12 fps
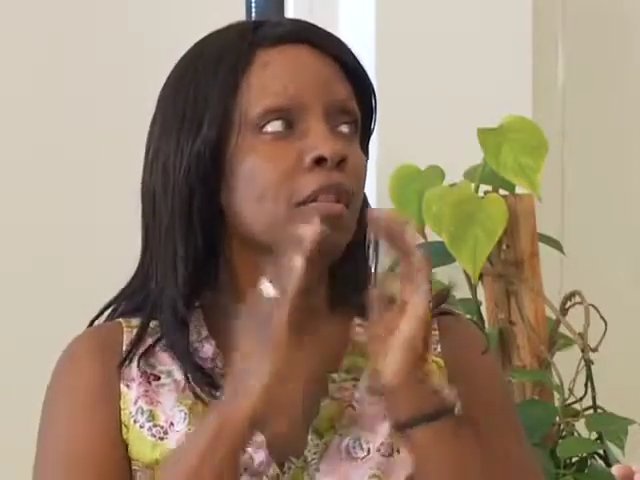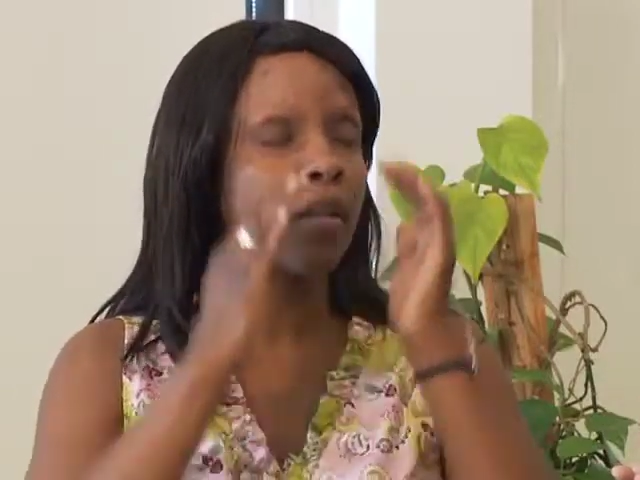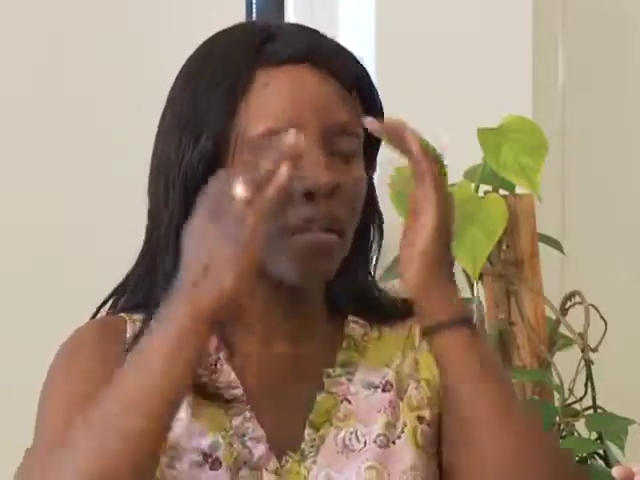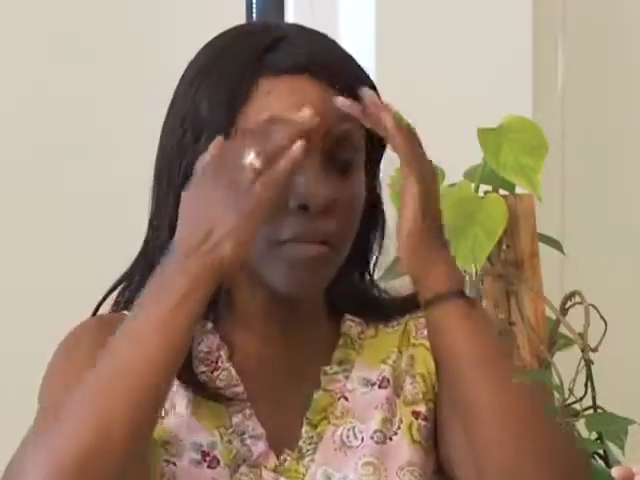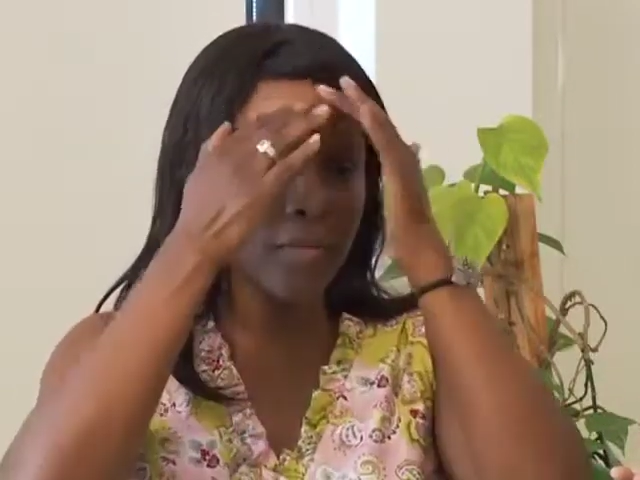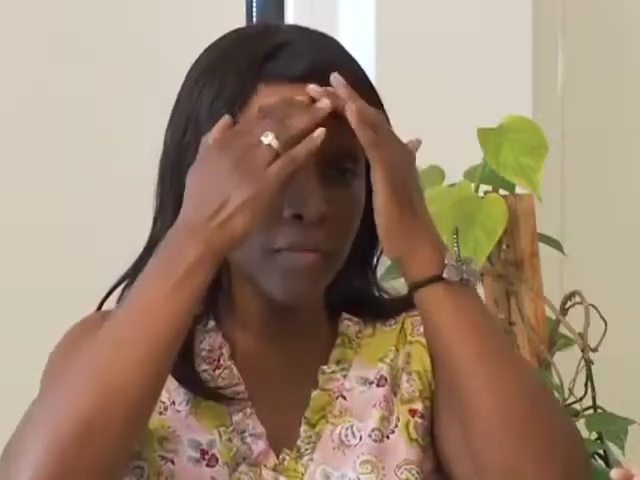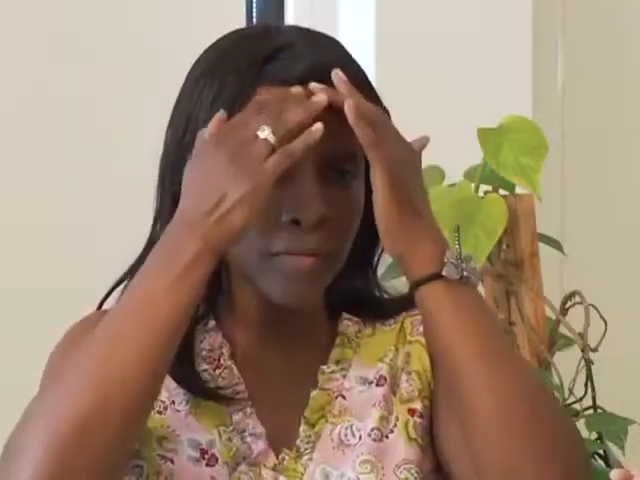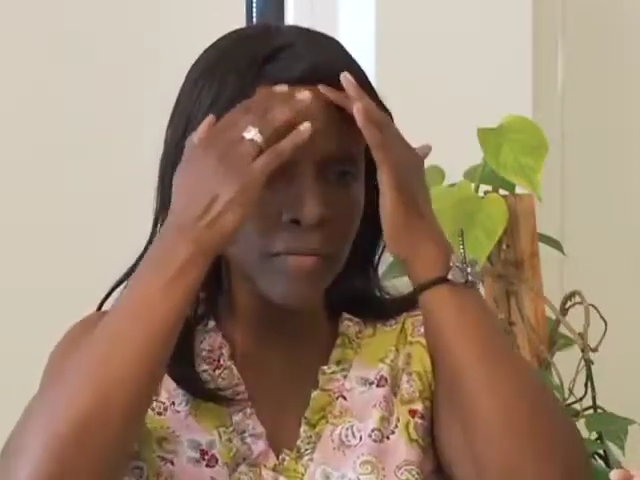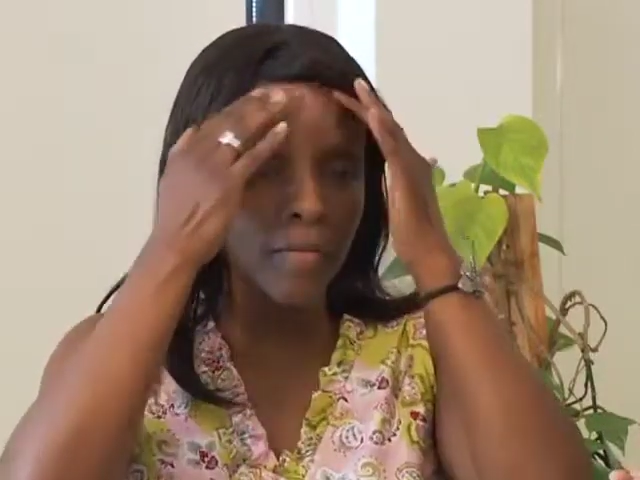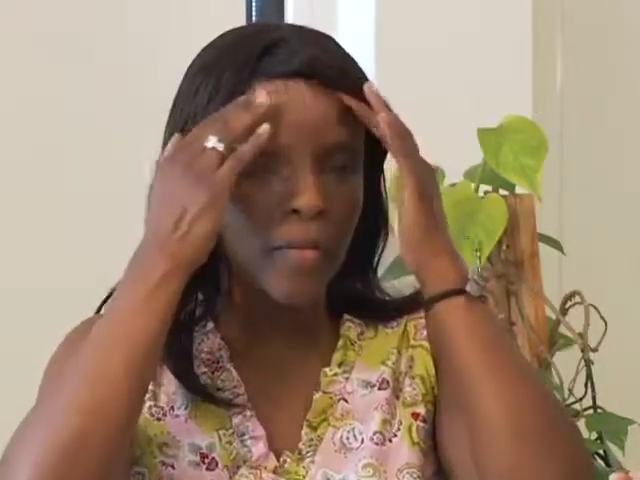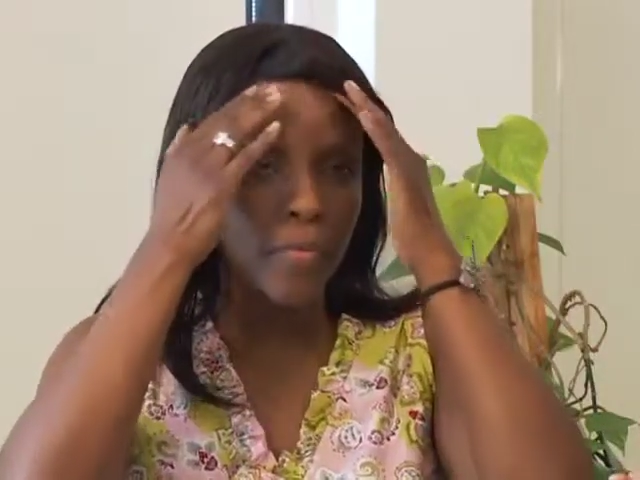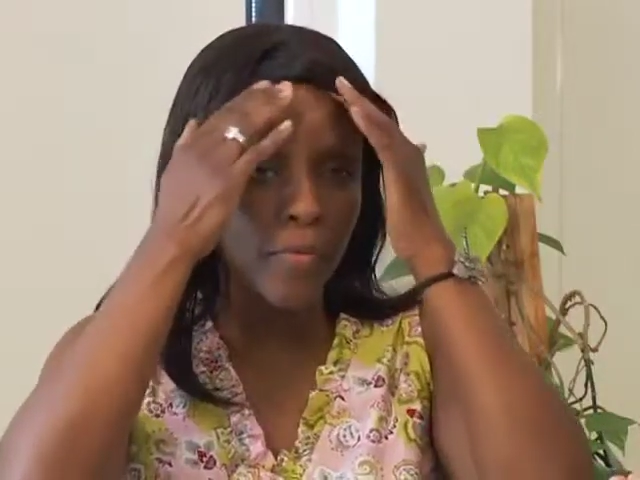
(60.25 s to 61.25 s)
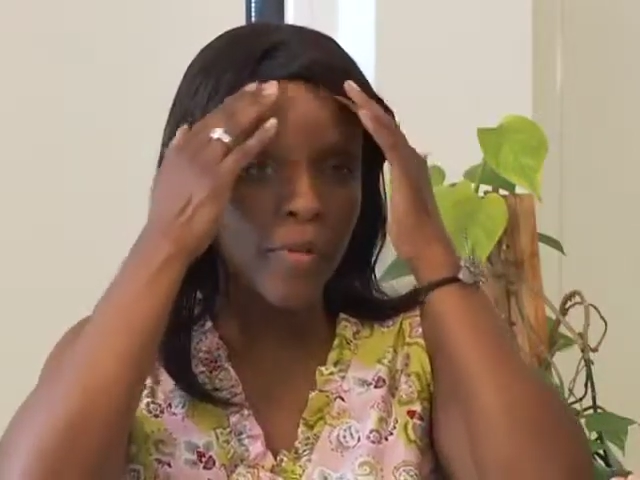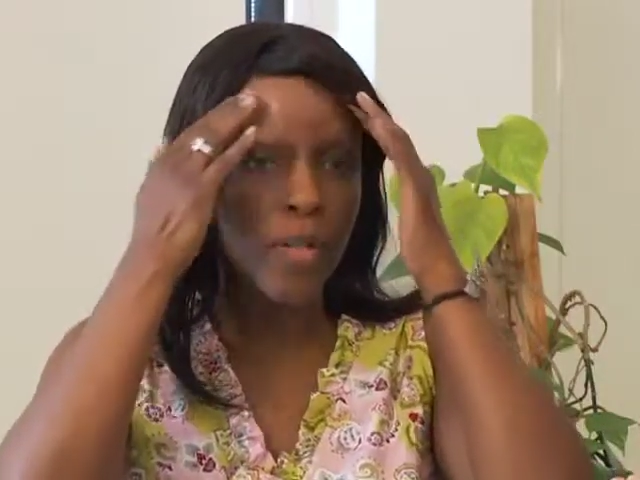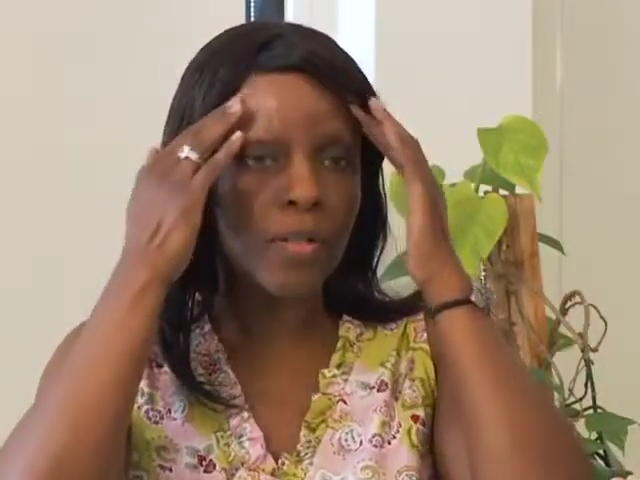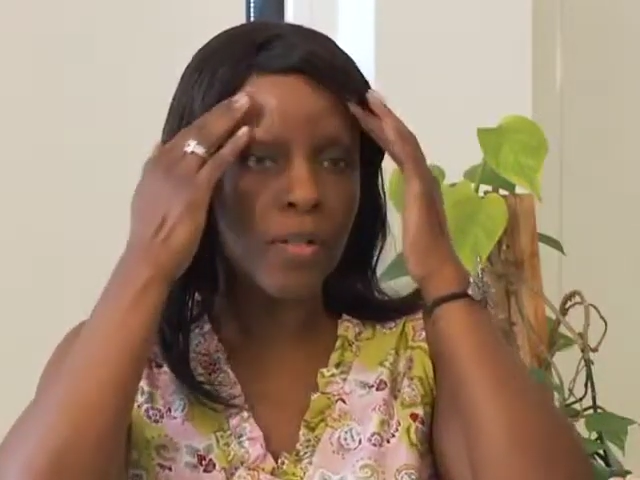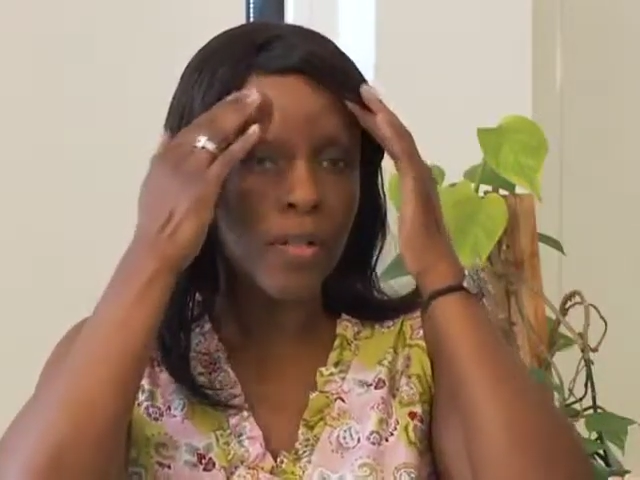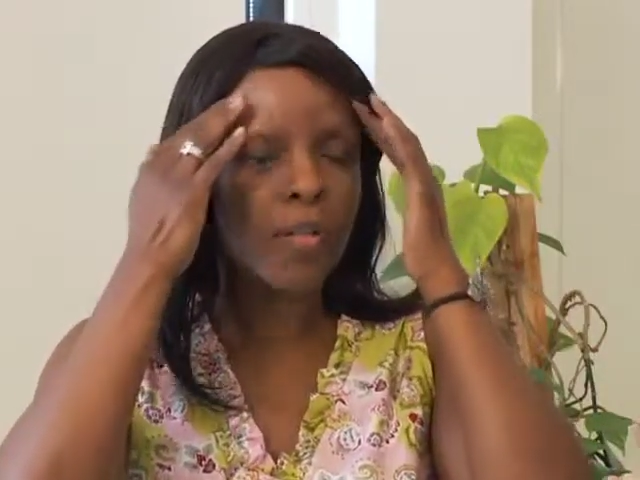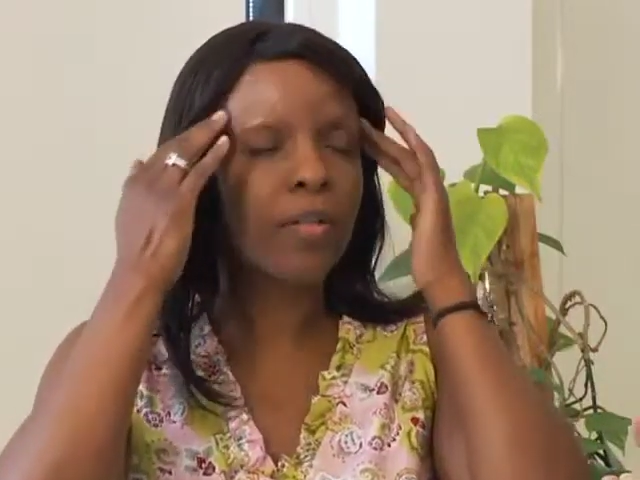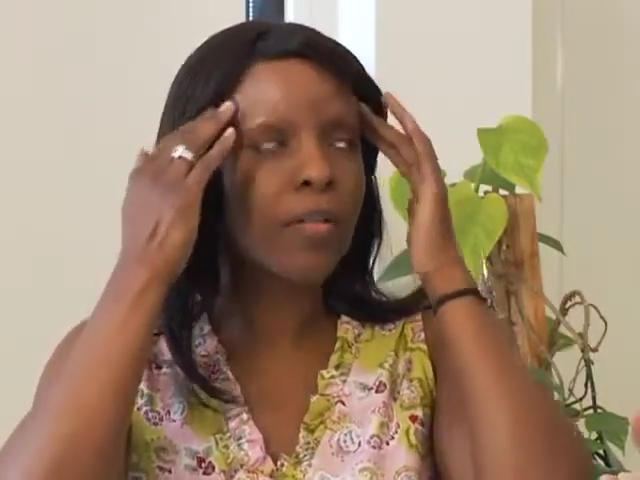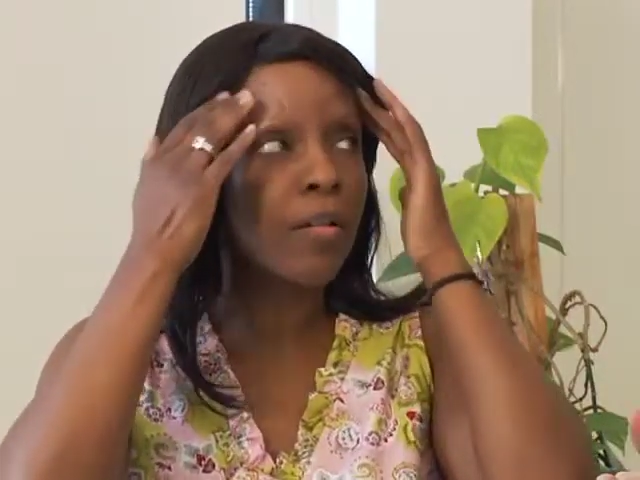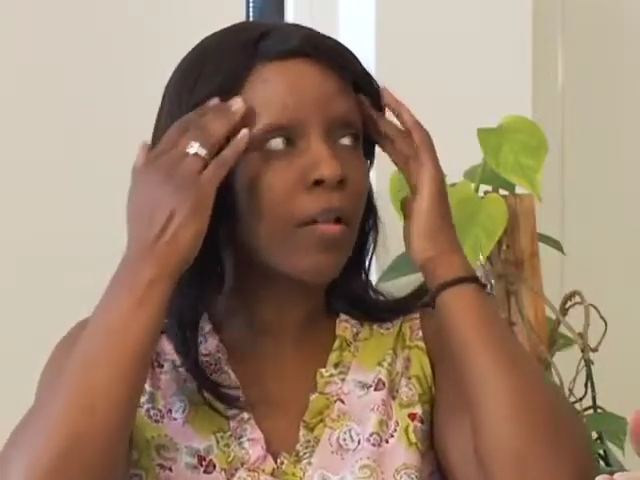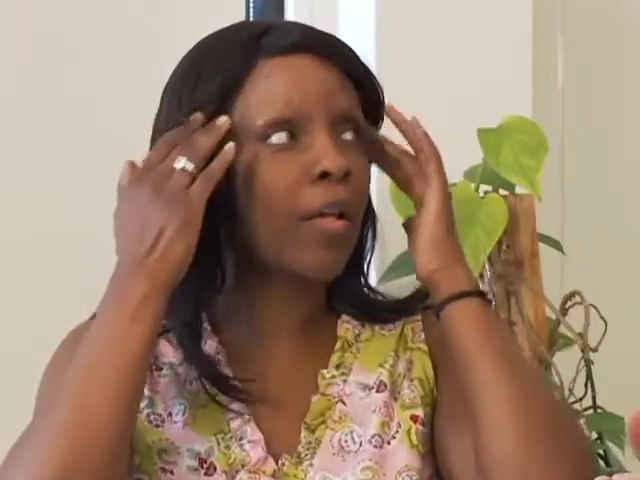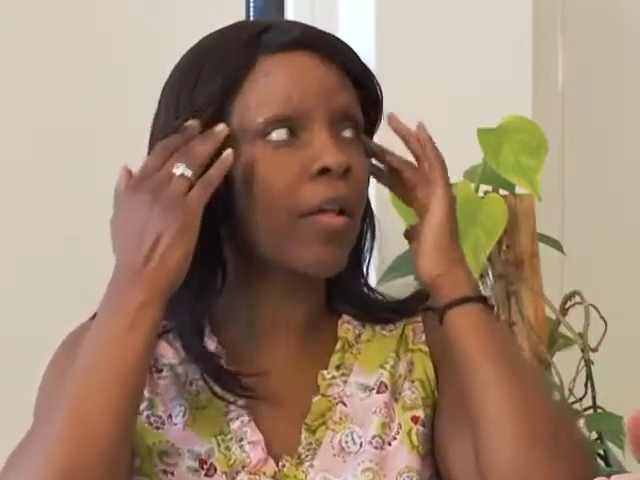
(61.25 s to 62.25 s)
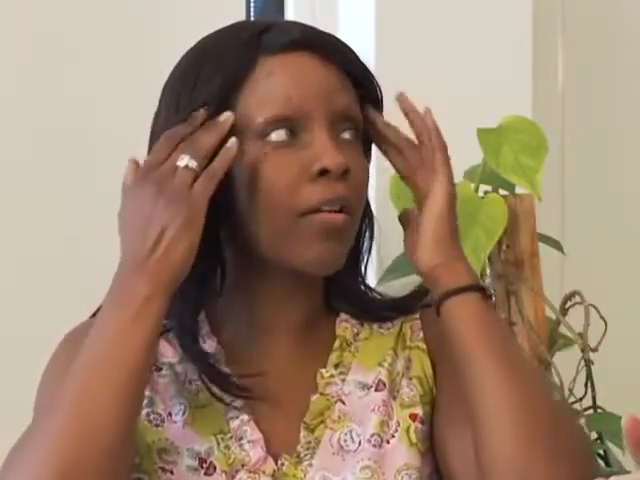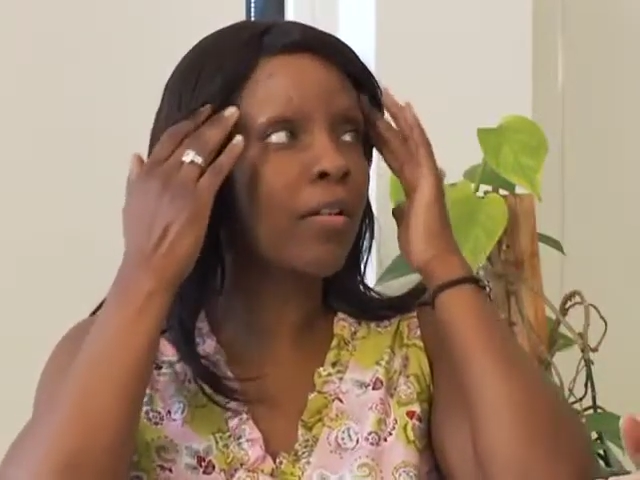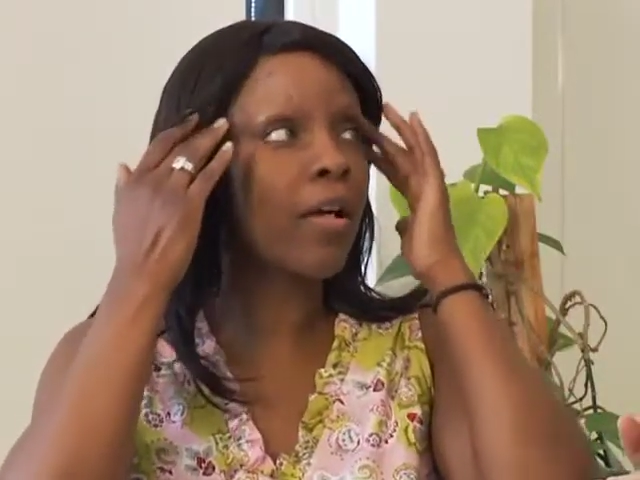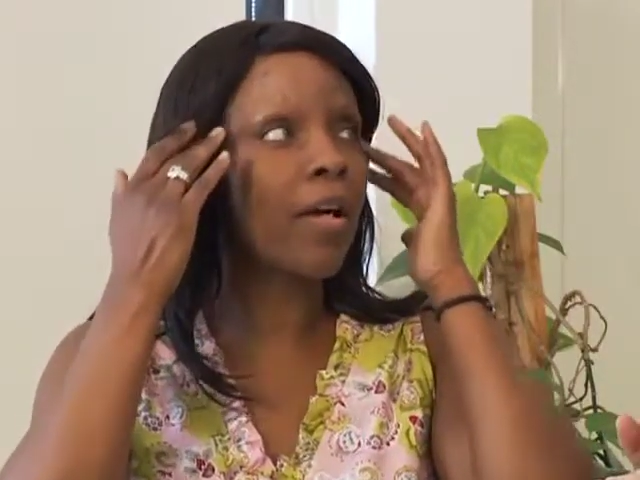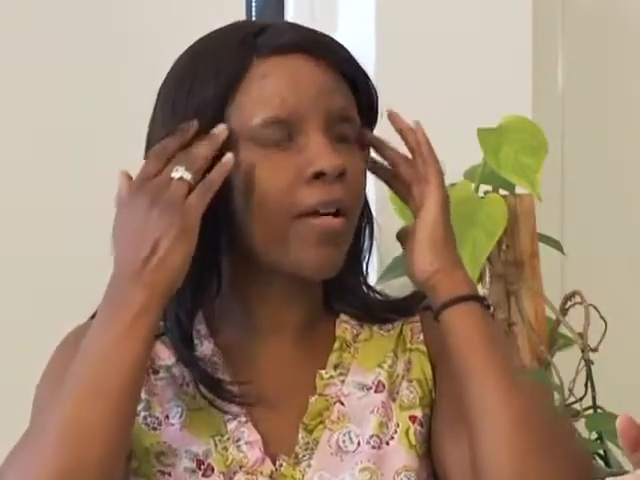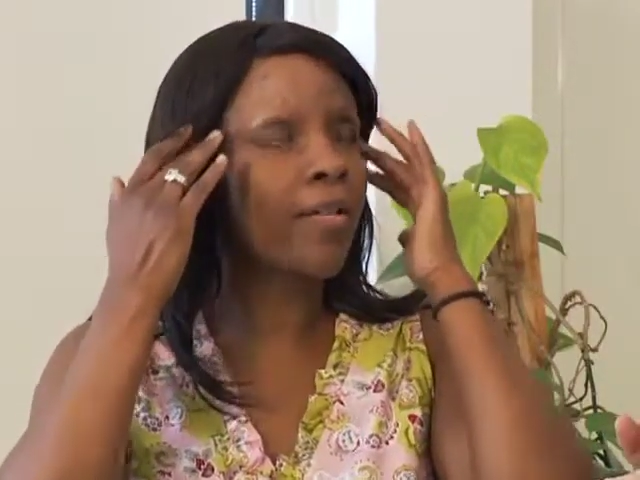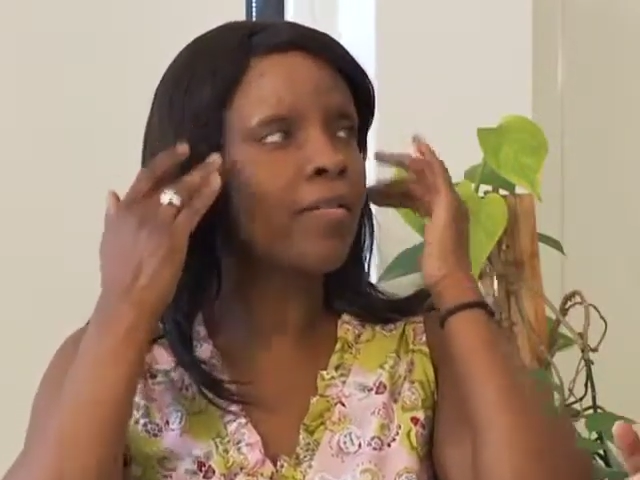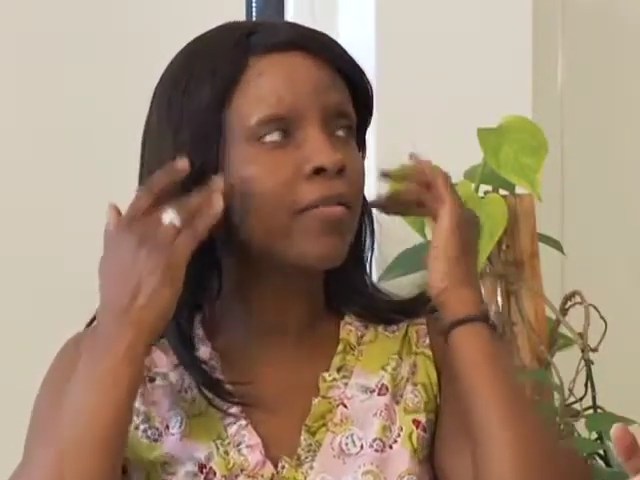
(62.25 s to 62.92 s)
and up around the hairline.